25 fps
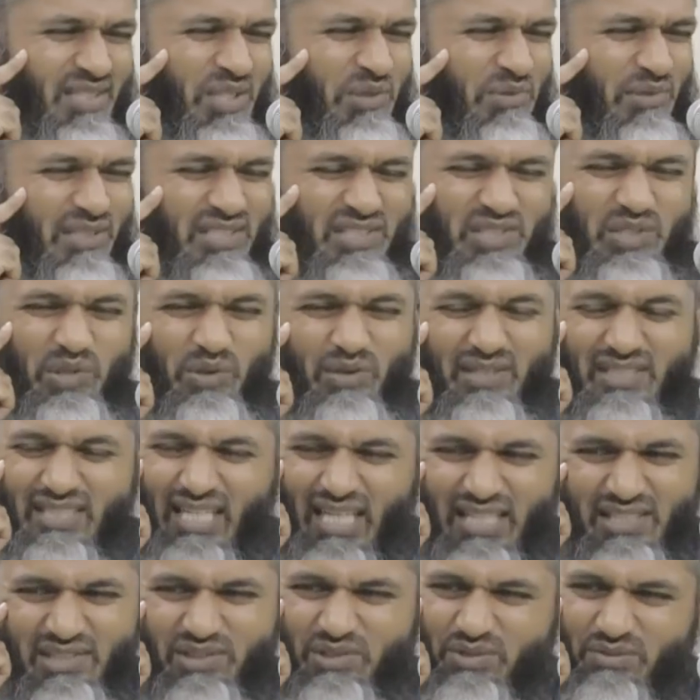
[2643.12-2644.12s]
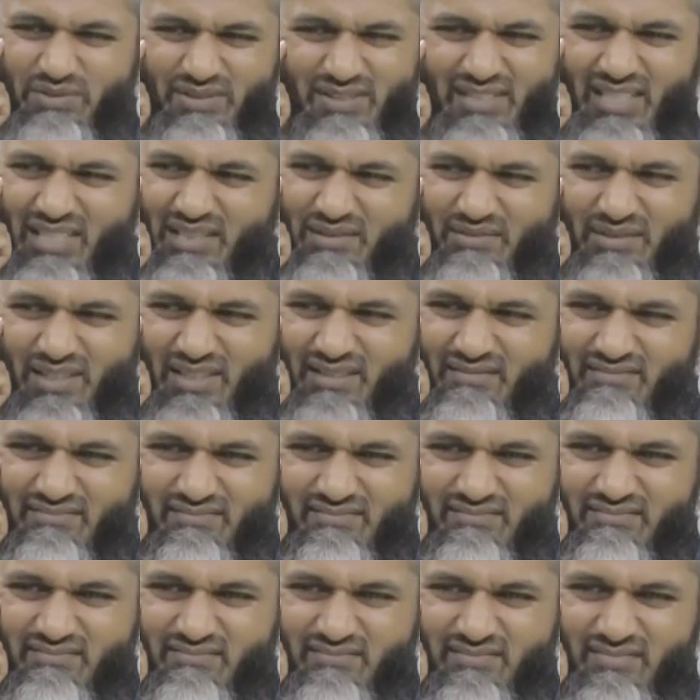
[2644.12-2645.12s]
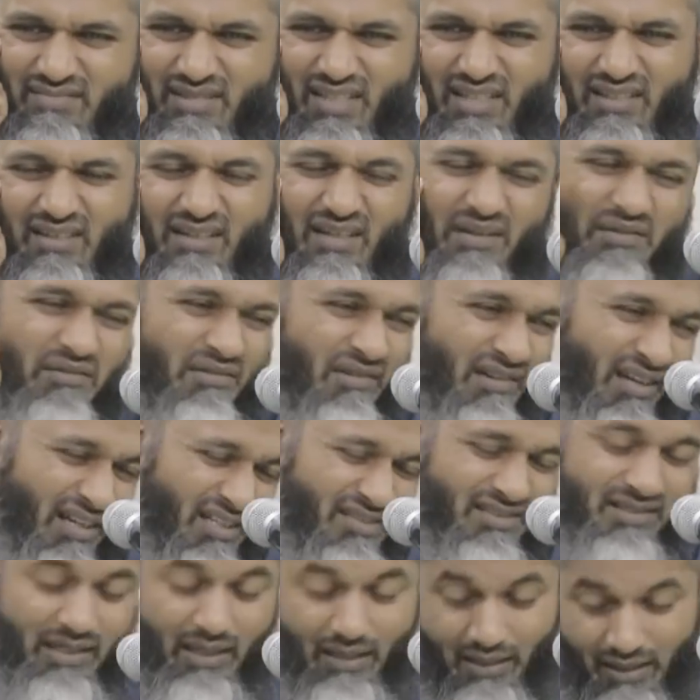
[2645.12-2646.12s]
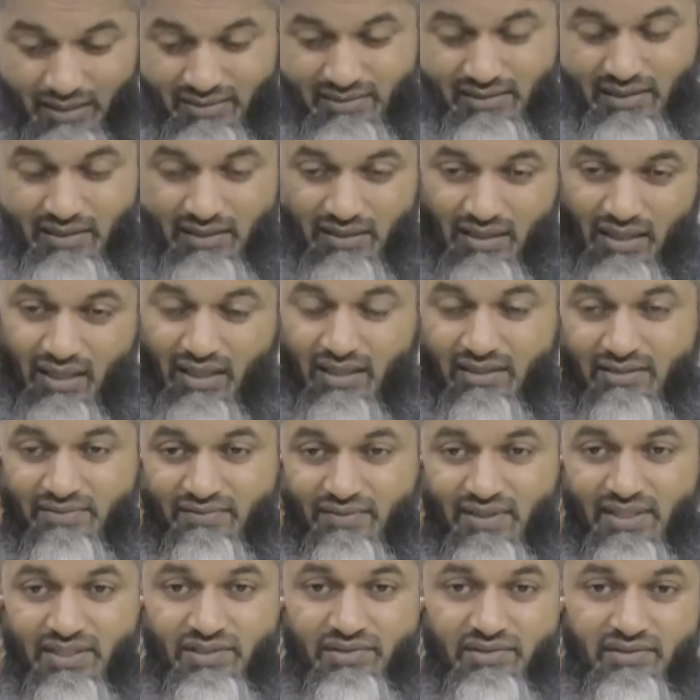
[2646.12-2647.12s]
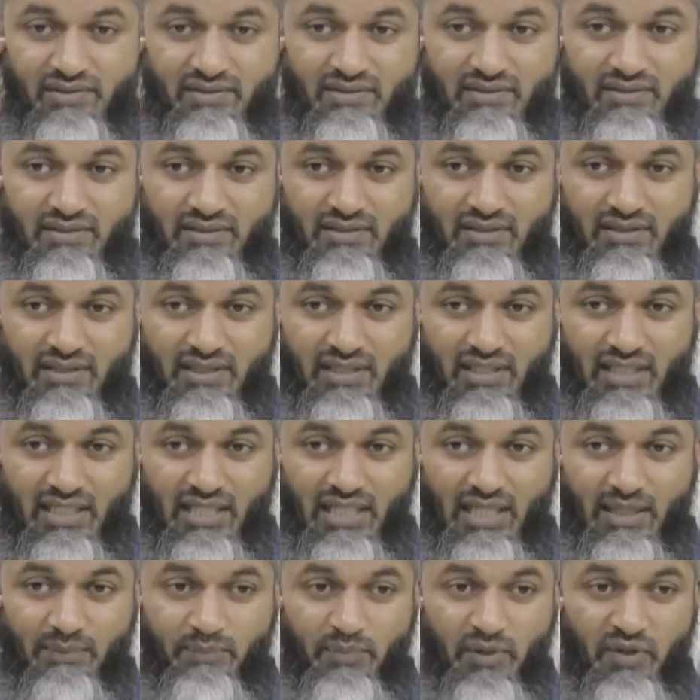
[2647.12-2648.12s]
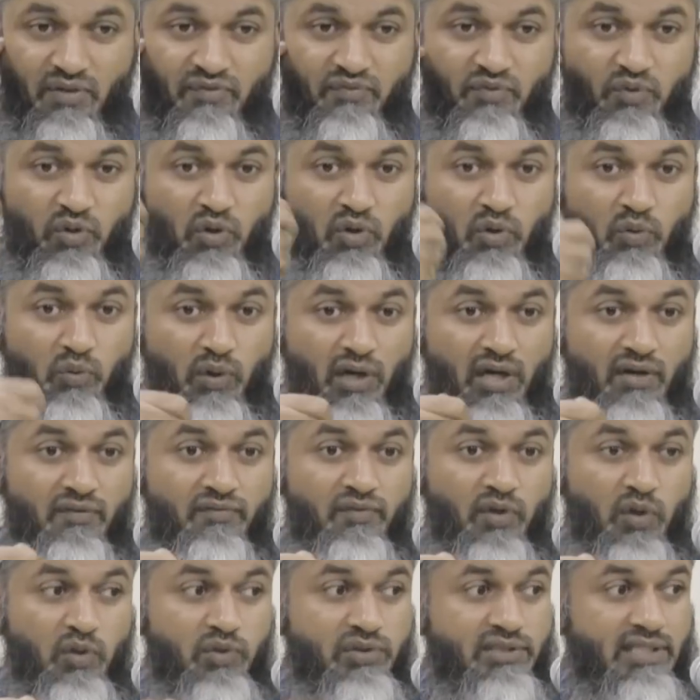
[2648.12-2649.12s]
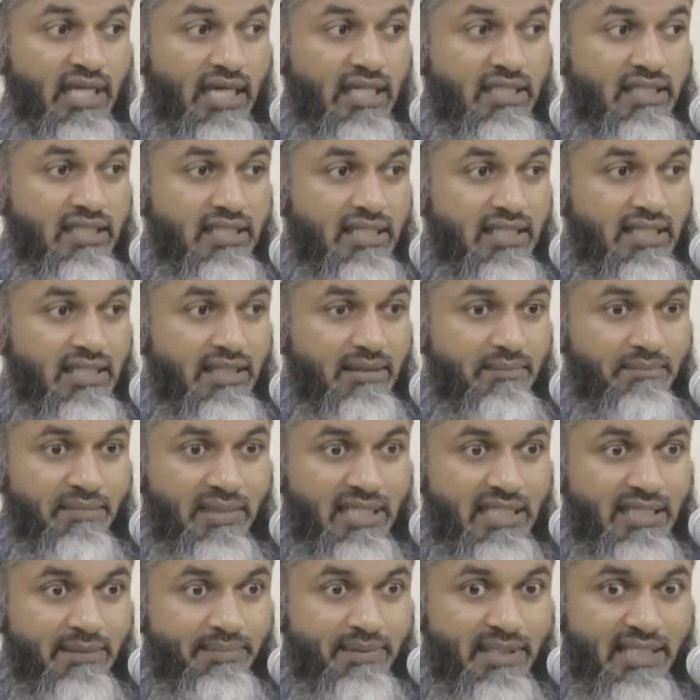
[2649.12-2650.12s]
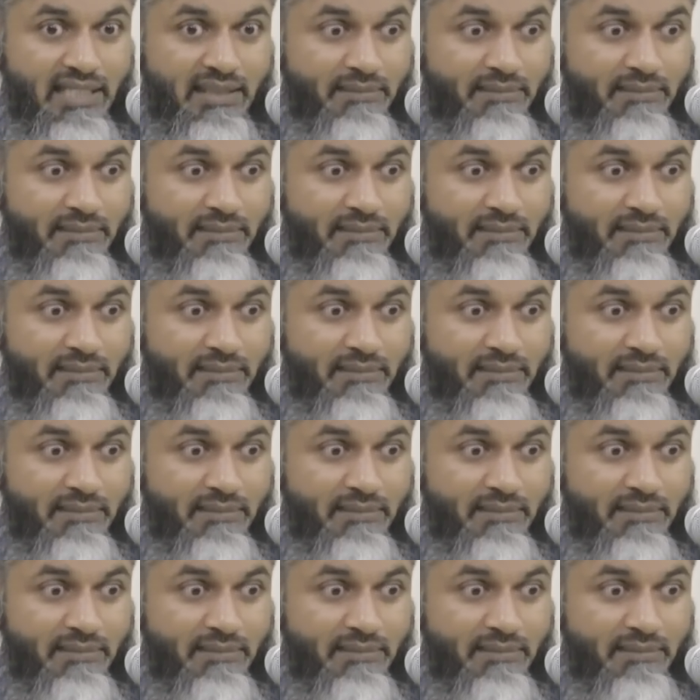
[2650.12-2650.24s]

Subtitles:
you weren't so attached to it anyway. Right? I lost it. Halas, finished. But if you're one of those that, money.